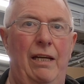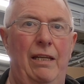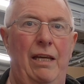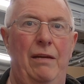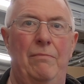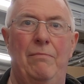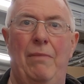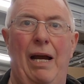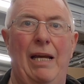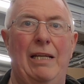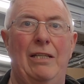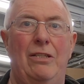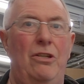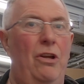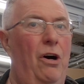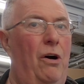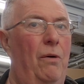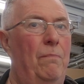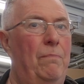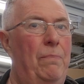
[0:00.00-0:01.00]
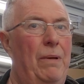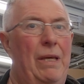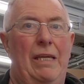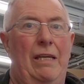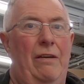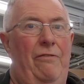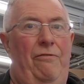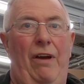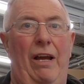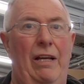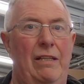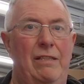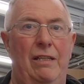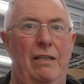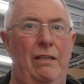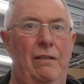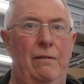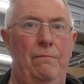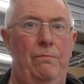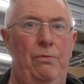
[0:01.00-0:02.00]
and it might not be
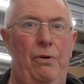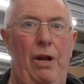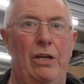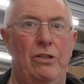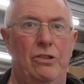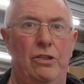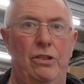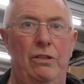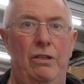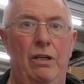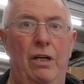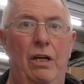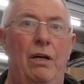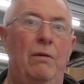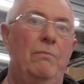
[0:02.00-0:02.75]
affecting compression,